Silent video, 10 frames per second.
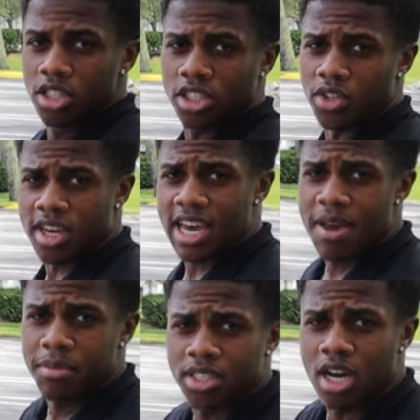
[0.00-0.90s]
So the
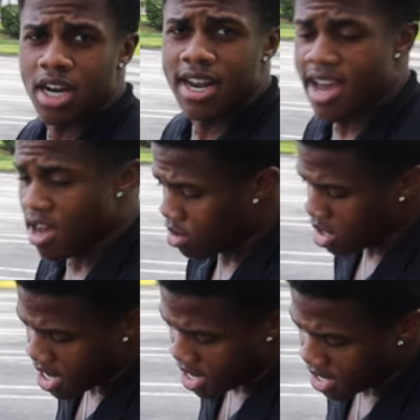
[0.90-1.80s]
cam is on now,
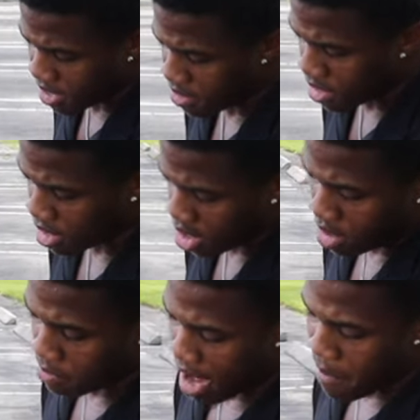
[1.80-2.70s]
and
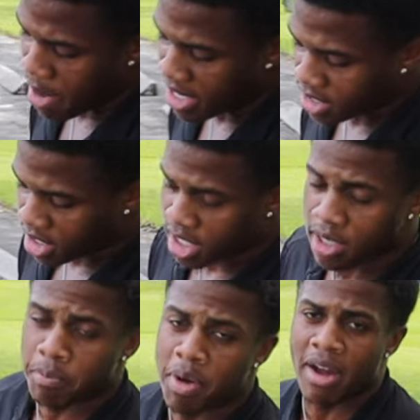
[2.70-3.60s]
I'm basically
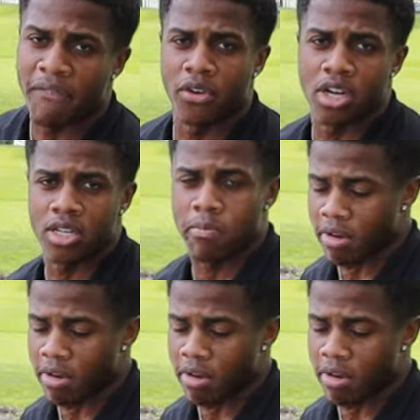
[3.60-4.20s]
gonna put my foot on the